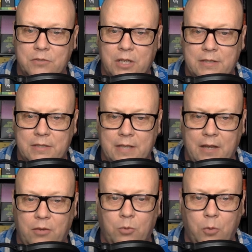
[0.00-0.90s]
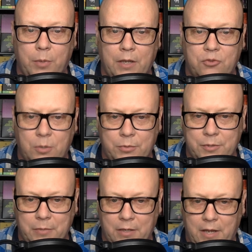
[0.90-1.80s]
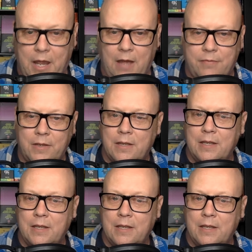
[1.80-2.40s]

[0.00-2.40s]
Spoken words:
of chasing down and roping a troublesome little calf.